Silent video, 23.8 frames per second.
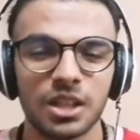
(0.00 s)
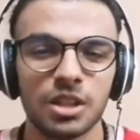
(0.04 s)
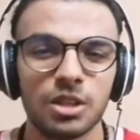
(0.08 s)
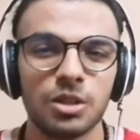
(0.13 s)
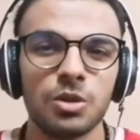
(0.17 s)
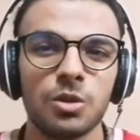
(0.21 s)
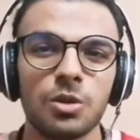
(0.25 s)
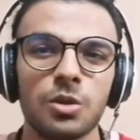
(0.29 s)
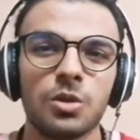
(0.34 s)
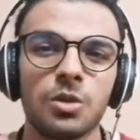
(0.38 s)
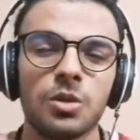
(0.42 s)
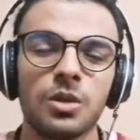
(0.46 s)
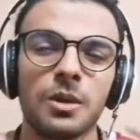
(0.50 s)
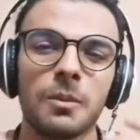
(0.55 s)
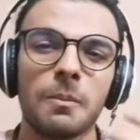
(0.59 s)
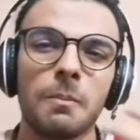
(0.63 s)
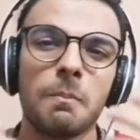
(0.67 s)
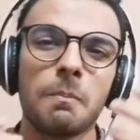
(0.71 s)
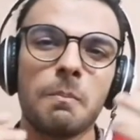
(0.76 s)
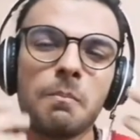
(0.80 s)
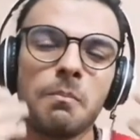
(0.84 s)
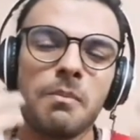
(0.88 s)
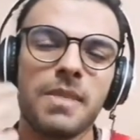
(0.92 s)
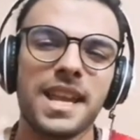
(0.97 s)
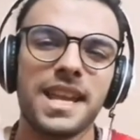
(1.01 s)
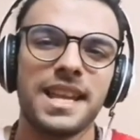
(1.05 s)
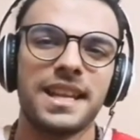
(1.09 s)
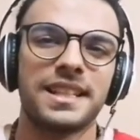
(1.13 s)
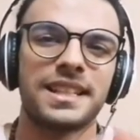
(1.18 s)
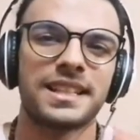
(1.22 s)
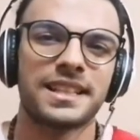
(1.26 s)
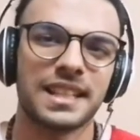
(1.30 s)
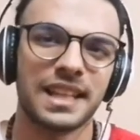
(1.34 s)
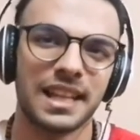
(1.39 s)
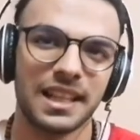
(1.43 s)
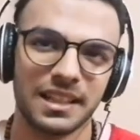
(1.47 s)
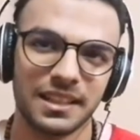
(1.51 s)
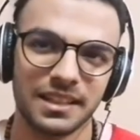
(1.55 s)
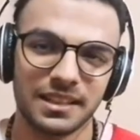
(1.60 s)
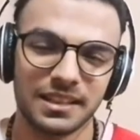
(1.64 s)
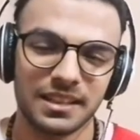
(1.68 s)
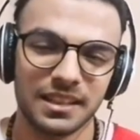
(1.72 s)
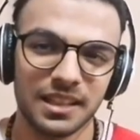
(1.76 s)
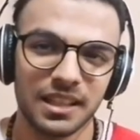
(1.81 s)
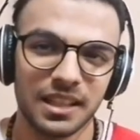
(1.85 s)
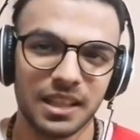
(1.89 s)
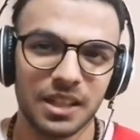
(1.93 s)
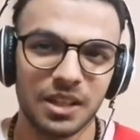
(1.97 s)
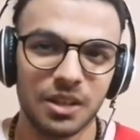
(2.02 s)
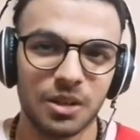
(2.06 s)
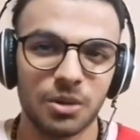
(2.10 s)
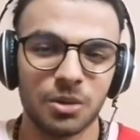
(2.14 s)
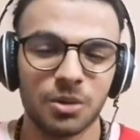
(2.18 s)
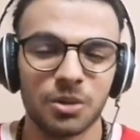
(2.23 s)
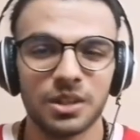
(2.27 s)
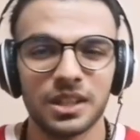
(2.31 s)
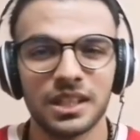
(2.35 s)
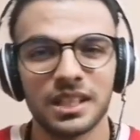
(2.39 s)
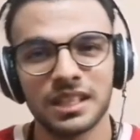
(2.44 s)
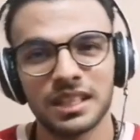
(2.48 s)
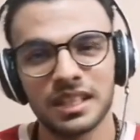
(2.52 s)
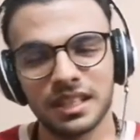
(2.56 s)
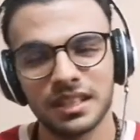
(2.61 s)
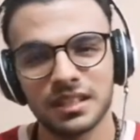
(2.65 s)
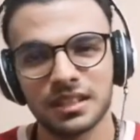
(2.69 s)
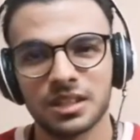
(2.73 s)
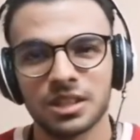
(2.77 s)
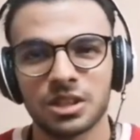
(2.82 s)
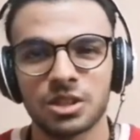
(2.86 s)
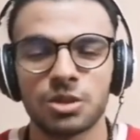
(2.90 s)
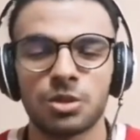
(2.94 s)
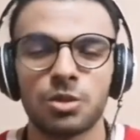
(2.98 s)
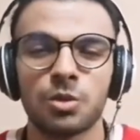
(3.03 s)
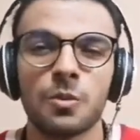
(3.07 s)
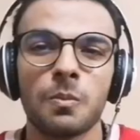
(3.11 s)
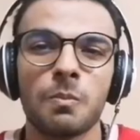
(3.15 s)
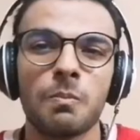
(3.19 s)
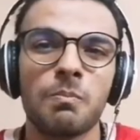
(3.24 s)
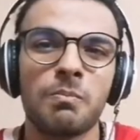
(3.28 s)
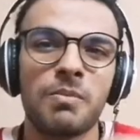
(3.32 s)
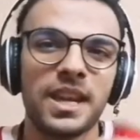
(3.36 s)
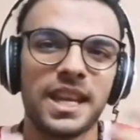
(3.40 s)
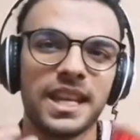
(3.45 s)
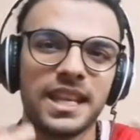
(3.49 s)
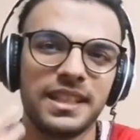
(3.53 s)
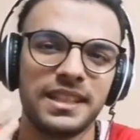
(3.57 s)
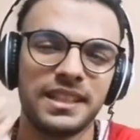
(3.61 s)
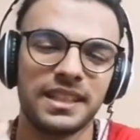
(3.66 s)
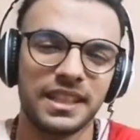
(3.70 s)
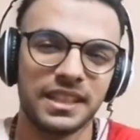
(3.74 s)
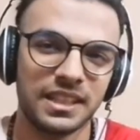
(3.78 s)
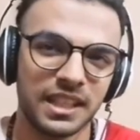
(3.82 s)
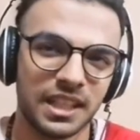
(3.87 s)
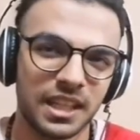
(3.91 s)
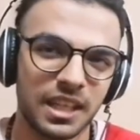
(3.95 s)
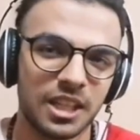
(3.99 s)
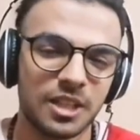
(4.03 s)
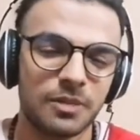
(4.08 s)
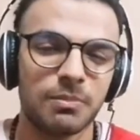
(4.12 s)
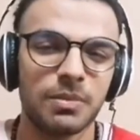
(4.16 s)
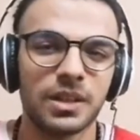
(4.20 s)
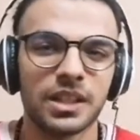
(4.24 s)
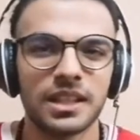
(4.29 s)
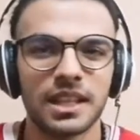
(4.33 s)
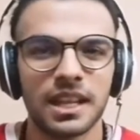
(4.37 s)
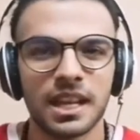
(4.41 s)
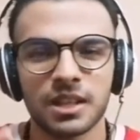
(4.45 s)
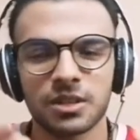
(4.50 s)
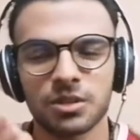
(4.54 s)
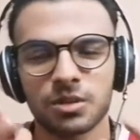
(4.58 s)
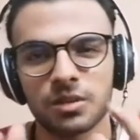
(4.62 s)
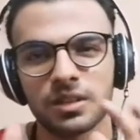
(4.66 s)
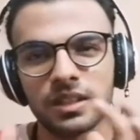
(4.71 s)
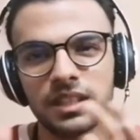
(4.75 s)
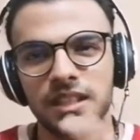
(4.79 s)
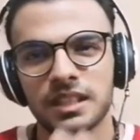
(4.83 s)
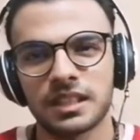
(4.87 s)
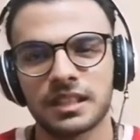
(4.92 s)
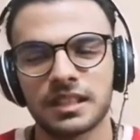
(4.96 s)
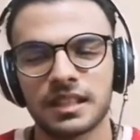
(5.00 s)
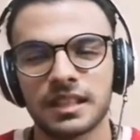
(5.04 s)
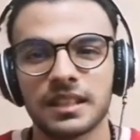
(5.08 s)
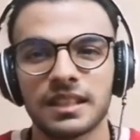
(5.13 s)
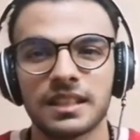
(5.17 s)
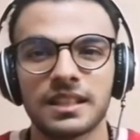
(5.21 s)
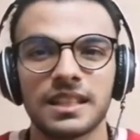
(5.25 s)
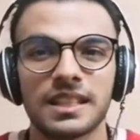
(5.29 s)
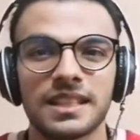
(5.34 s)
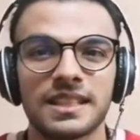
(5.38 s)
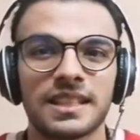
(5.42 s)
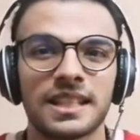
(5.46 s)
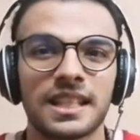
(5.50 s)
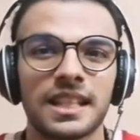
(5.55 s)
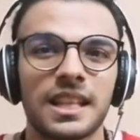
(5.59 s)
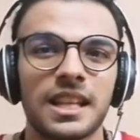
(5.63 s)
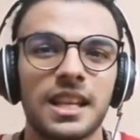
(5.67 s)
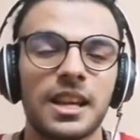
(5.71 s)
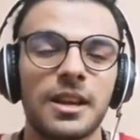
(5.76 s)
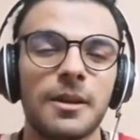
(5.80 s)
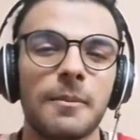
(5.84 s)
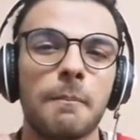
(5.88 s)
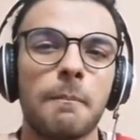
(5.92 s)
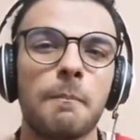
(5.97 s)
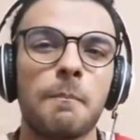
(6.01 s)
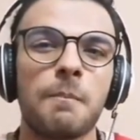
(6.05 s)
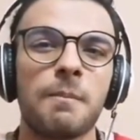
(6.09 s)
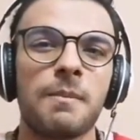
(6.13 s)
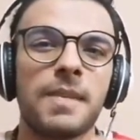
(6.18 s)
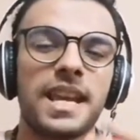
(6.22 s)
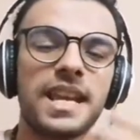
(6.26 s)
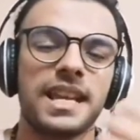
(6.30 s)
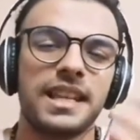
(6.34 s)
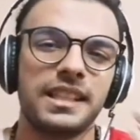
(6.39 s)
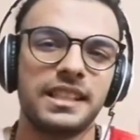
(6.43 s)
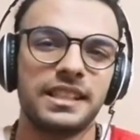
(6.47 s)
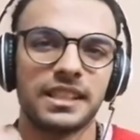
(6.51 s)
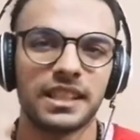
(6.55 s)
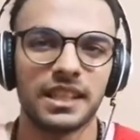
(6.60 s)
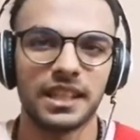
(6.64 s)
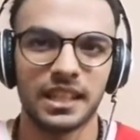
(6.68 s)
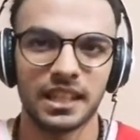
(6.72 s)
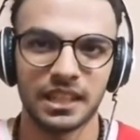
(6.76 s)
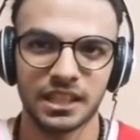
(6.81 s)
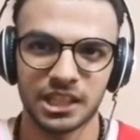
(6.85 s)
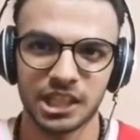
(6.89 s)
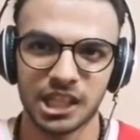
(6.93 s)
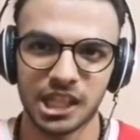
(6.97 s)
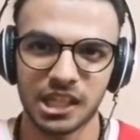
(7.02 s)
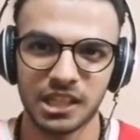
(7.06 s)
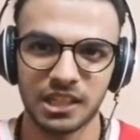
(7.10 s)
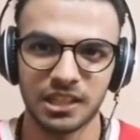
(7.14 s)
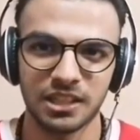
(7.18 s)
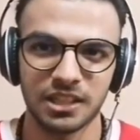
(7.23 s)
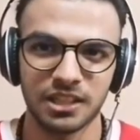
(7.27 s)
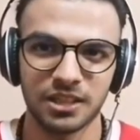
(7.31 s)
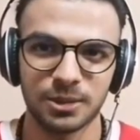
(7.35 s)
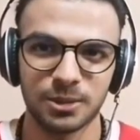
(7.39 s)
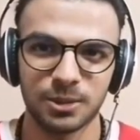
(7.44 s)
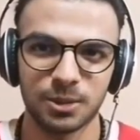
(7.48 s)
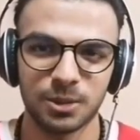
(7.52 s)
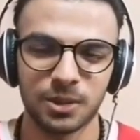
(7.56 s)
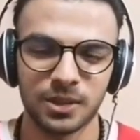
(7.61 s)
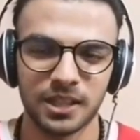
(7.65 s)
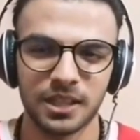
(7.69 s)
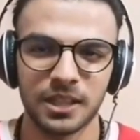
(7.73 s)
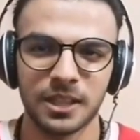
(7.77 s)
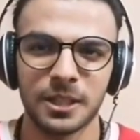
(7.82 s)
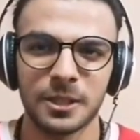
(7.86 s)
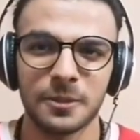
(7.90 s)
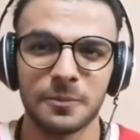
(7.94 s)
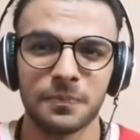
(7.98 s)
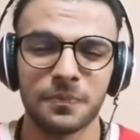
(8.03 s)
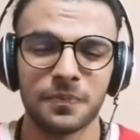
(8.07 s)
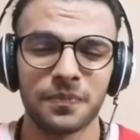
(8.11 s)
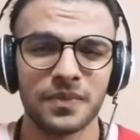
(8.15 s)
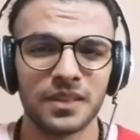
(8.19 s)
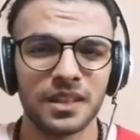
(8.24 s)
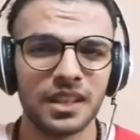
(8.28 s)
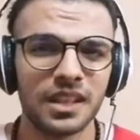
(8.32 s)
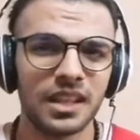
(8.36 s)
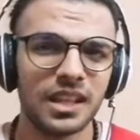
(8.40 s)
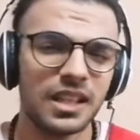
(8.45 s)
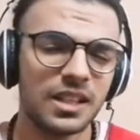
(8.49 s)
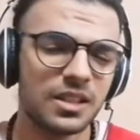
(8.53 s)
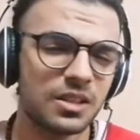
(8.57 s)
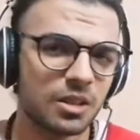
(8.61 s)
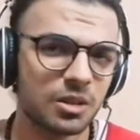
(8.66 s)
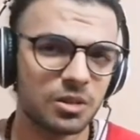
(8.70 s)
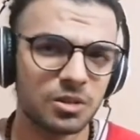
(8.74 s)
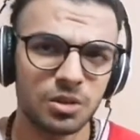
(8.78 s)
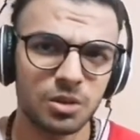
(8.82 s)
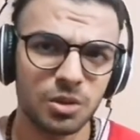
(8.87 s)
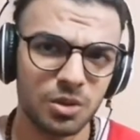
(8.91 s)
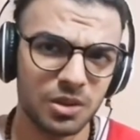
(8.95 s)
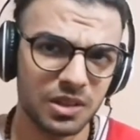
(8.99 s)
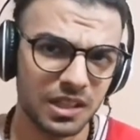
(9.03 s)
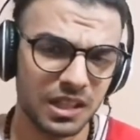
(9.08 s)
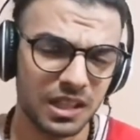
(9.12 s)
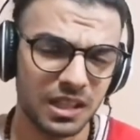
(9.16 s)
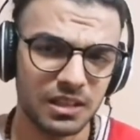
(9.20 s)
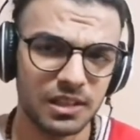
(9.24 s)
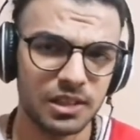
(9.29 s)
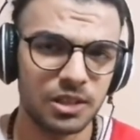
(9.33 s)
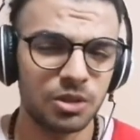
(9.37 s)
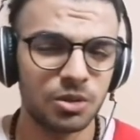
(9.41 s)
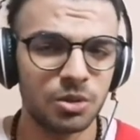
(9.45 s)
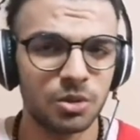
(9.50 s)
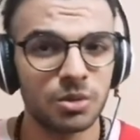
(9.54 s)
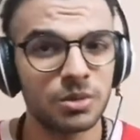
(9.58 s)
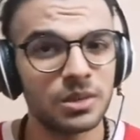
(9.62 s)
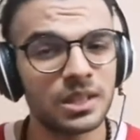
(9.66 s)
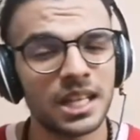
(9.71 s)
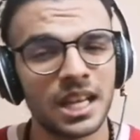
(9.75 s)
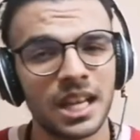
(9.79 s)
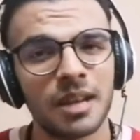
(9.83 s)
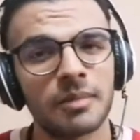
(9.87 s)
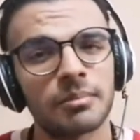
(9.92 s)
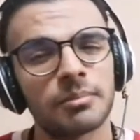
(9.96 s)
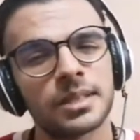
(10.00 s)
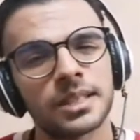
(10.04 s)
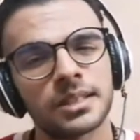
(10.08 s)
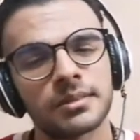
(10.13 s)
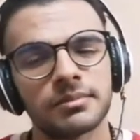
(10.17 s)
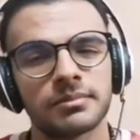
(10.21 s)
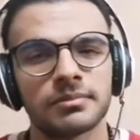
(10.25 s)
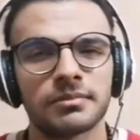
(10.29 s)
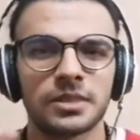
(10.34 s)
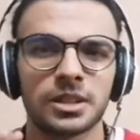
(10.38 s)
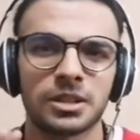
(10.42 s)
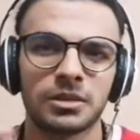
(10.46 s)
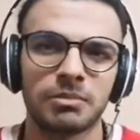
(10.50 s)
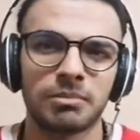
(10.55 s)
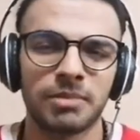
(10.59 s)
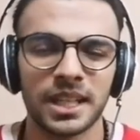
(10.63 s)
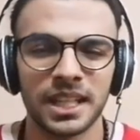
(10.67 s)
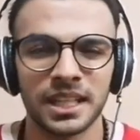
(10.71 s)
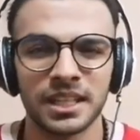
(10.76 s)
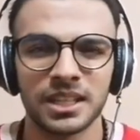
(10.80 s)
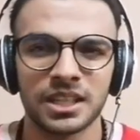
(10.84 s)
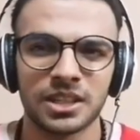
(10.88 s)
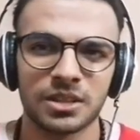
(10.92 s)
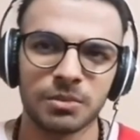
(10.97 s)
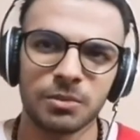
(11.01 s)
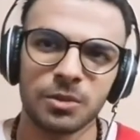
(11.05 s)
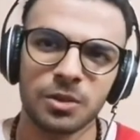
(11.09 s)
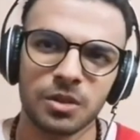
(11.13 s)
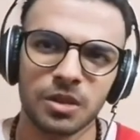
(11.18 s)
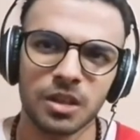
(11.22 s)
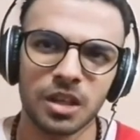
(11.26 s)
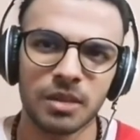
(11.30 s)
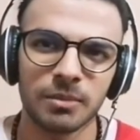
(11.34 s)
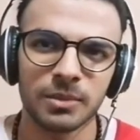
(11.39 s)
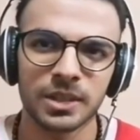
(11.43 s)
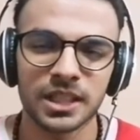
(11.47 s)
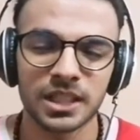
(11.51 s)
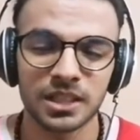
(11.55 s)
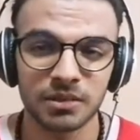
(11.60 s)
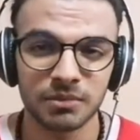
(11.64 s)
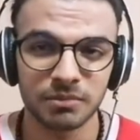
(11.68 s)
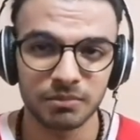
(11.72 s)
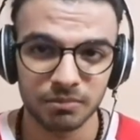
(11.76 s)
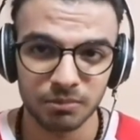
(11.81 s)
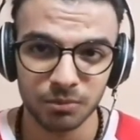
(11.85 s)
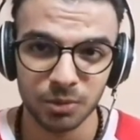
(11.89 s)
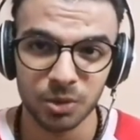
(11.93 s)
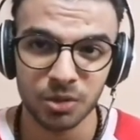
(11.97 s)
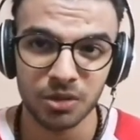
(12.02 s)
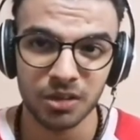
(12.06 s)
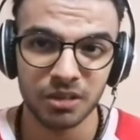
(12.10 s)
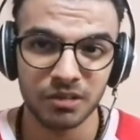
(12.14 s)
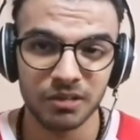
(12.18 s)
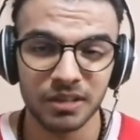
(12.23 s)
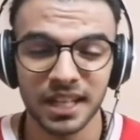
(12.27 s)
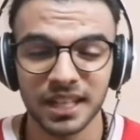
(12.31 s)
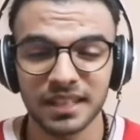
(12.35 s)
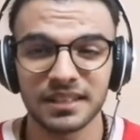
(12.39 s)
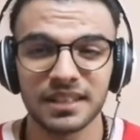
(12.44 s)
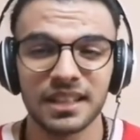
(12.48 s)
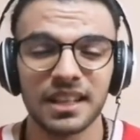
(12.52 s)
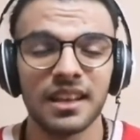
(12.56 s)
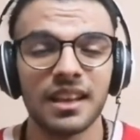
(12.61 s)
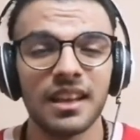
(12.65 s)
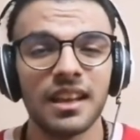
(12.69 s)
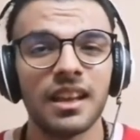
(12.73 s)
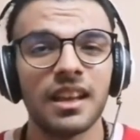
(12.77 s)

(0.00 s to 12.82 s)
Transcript: You make salad. Or in English, you bake a cake, but actually in Italian, they say make a cake. Okay? It's also used in English too, yeah, but well, bake is more common and more correct.